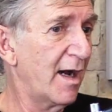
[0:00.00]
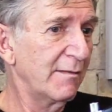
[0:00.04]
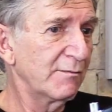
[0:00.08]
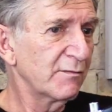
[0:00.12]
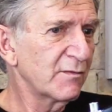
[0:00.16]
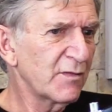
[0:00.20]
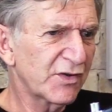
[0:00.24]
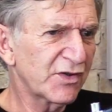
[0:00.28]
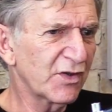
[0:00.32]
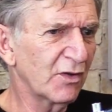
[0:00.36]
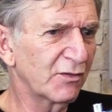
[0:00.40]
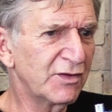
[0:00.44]

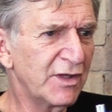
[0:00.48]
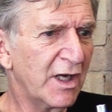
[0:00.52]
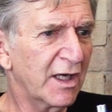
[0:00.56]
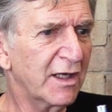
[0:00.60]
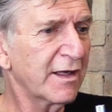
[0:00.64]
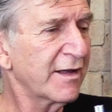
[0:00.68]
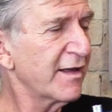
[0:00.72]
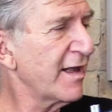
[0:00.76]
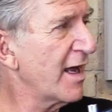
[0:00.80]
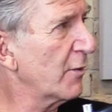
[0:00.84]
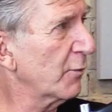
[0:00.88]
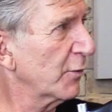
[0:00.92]
So none
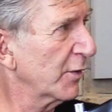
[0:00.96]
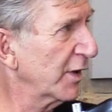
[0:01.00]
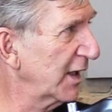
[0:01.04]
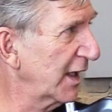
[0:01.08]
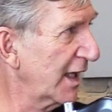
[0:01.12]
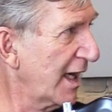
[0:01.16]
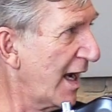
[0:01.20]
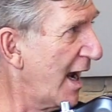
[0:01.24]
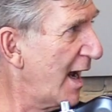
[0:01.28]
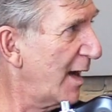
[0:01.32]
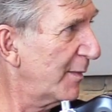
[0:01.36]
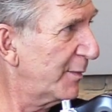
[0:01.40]
of that really
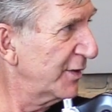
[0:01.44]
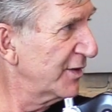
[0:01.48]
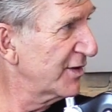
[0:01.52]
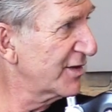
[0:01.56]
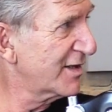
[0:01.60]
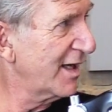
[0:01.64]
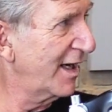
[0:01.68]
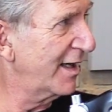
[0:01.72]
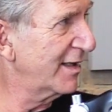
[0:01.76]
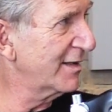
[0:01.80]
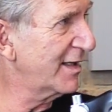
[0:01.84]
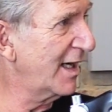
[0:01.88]
happens
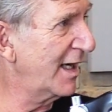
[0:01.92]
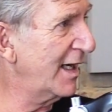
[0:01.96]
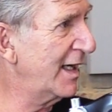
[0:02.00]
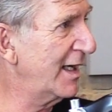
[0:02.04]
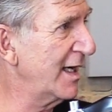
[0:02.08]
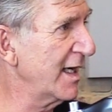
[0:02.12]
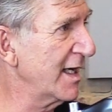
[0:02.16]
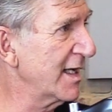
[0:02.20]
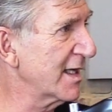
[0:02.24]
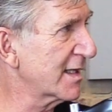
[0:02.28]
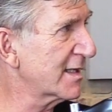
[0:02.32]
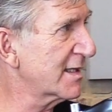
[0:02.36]
to
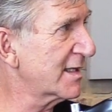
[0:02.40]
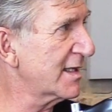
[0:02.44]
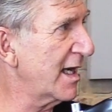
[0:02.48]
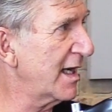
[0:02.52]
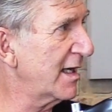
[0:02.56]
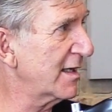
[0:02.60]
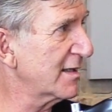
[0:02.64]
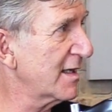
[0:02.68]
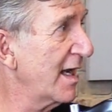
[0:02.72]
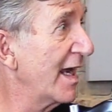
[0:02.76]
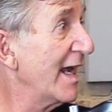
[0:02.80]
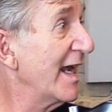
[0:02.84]
any
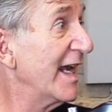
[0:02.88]
extent.